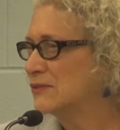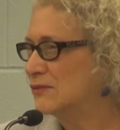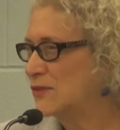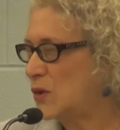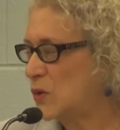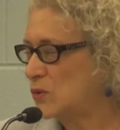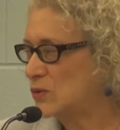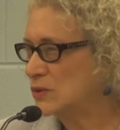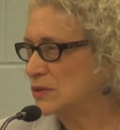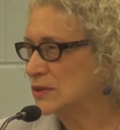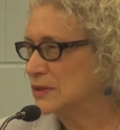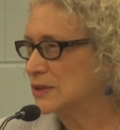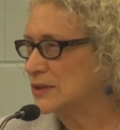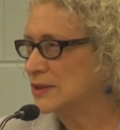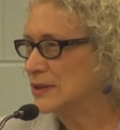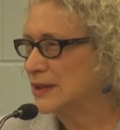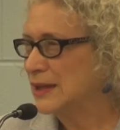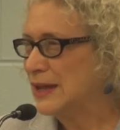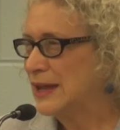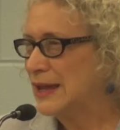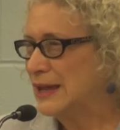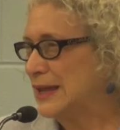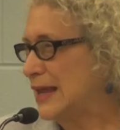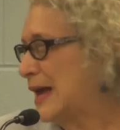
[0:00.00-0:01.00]
vote.
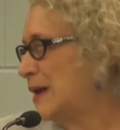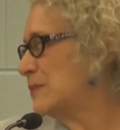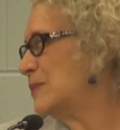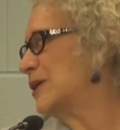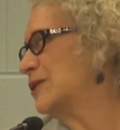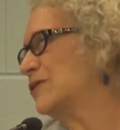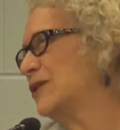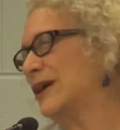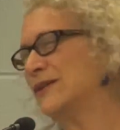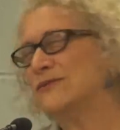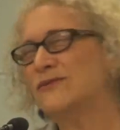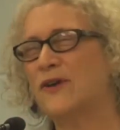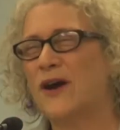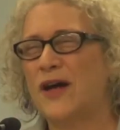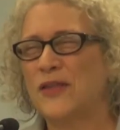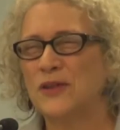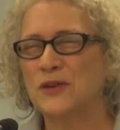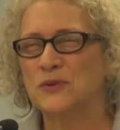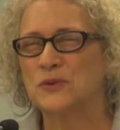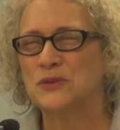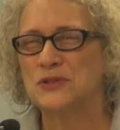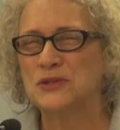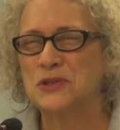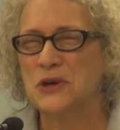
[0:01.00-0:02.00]
Now, my
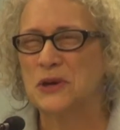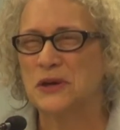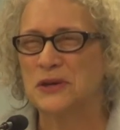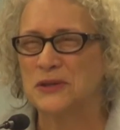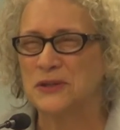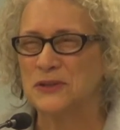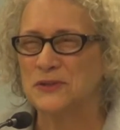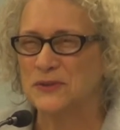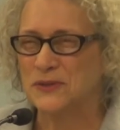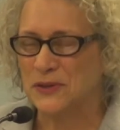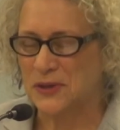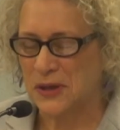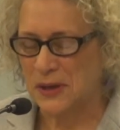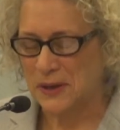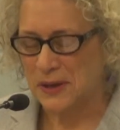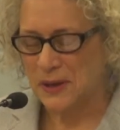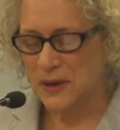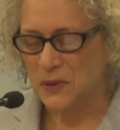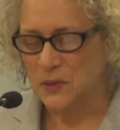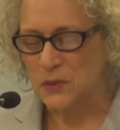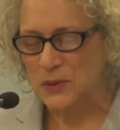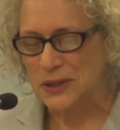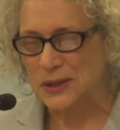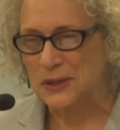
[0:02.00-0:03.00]
grandfather was kind of a
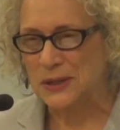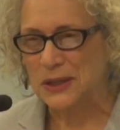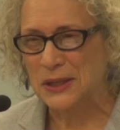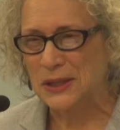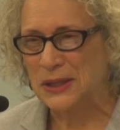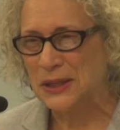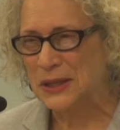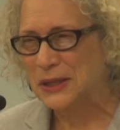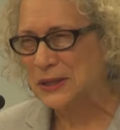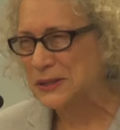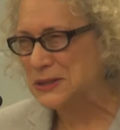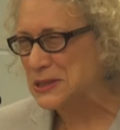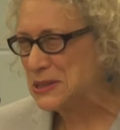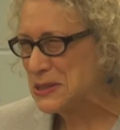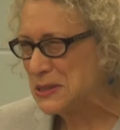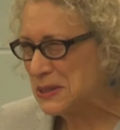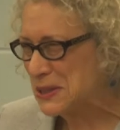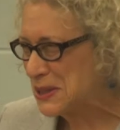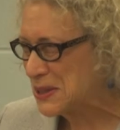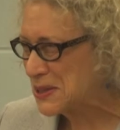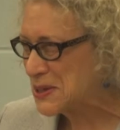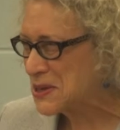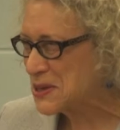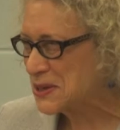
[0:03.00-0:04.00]
wheeling,
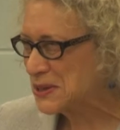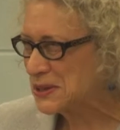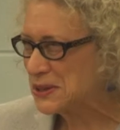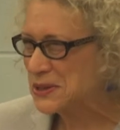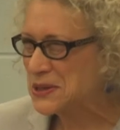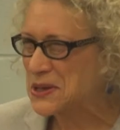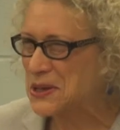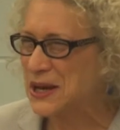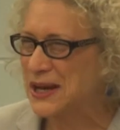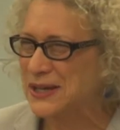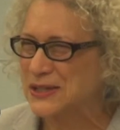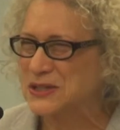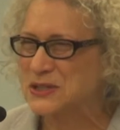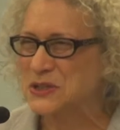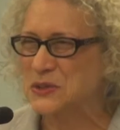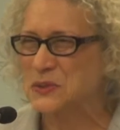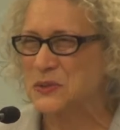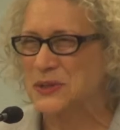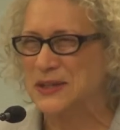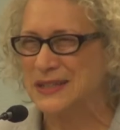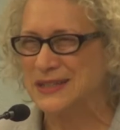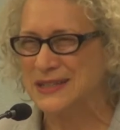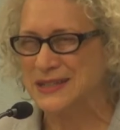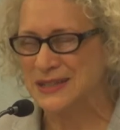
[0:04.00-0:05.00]
dealing kind of guy, so
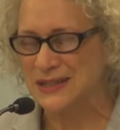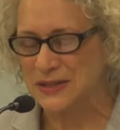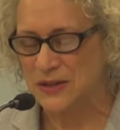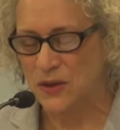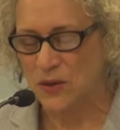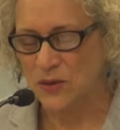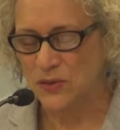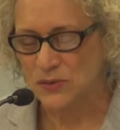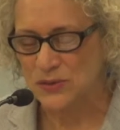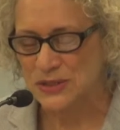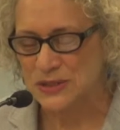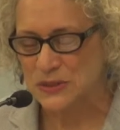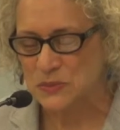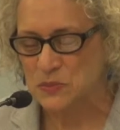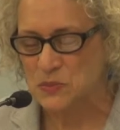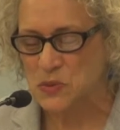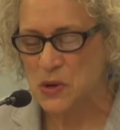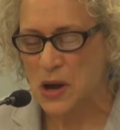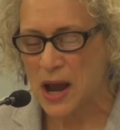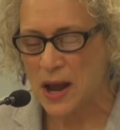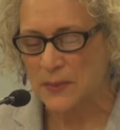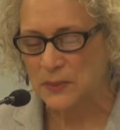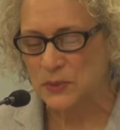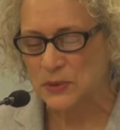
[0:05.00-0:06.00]
we did own some
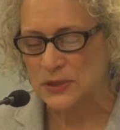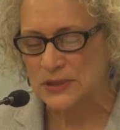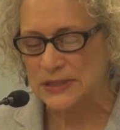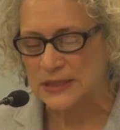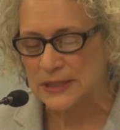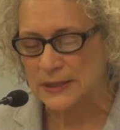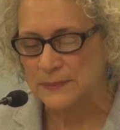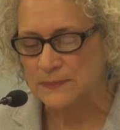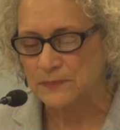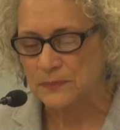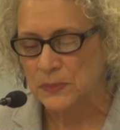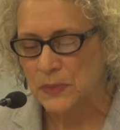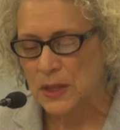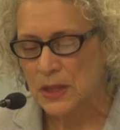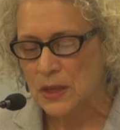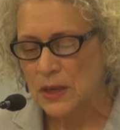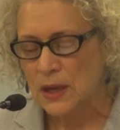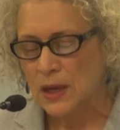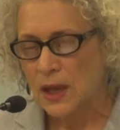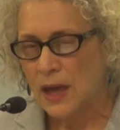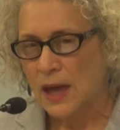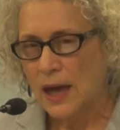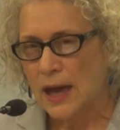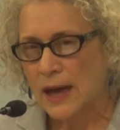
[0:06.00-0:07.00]
property.
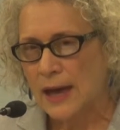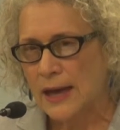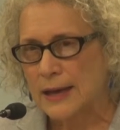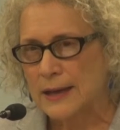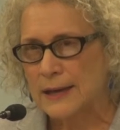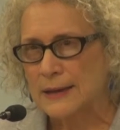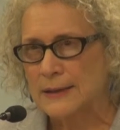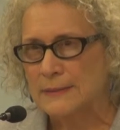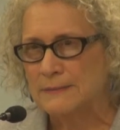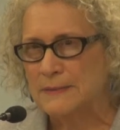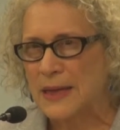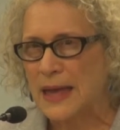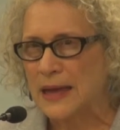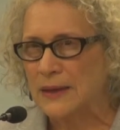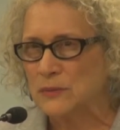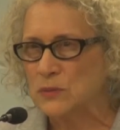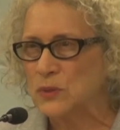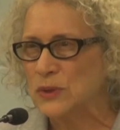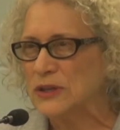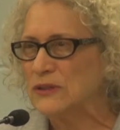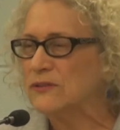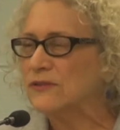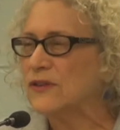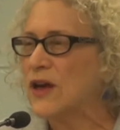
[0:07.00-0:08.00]
And
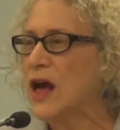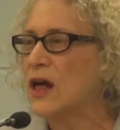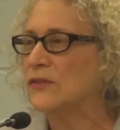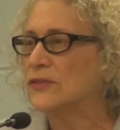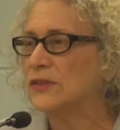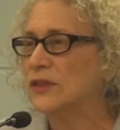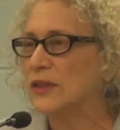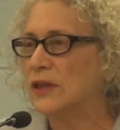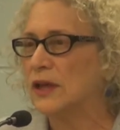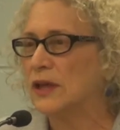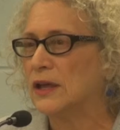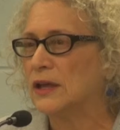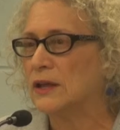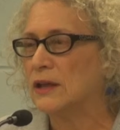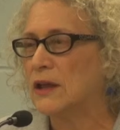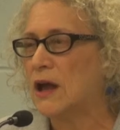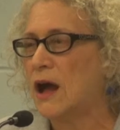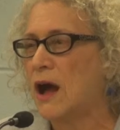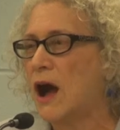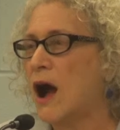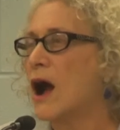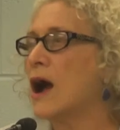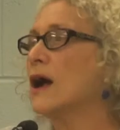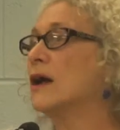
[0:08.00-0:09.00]
we felt that
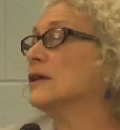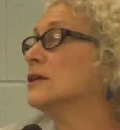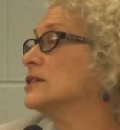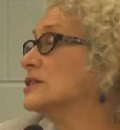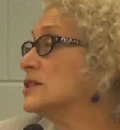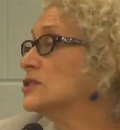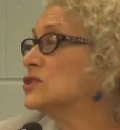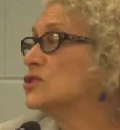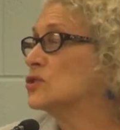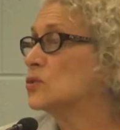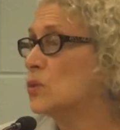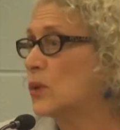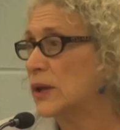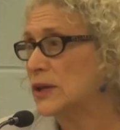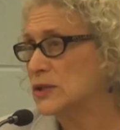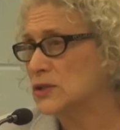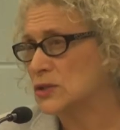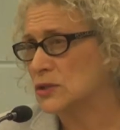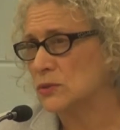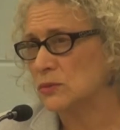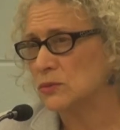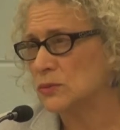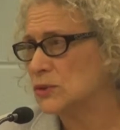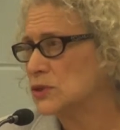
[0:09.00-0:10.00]
our
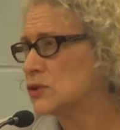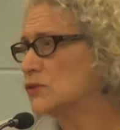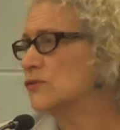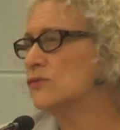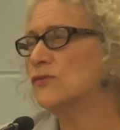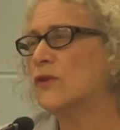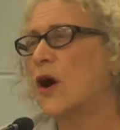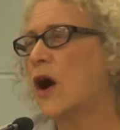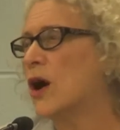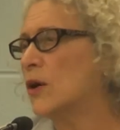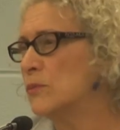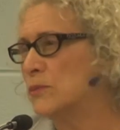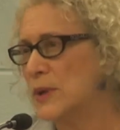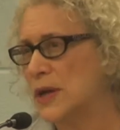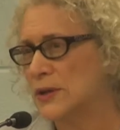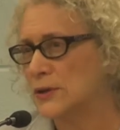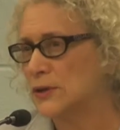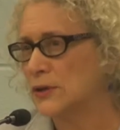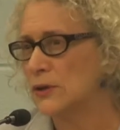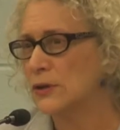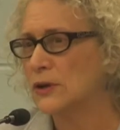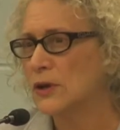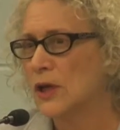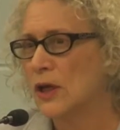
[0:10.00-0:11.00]
situation was far
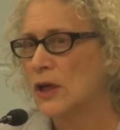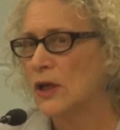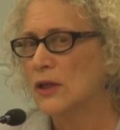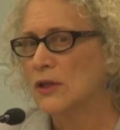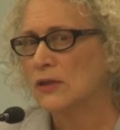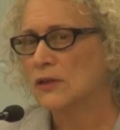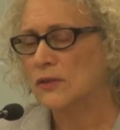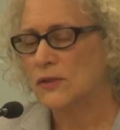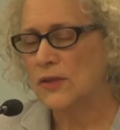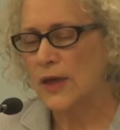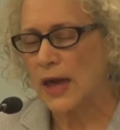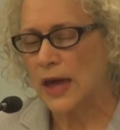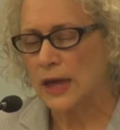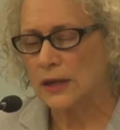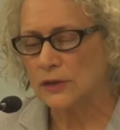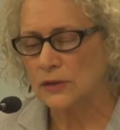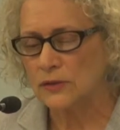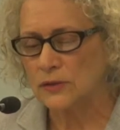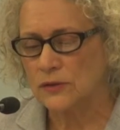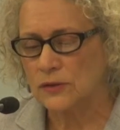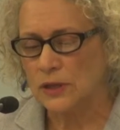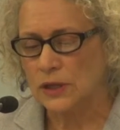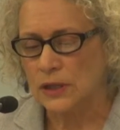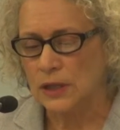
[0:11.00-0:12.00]
better
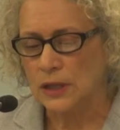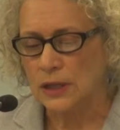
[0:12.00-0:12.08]
than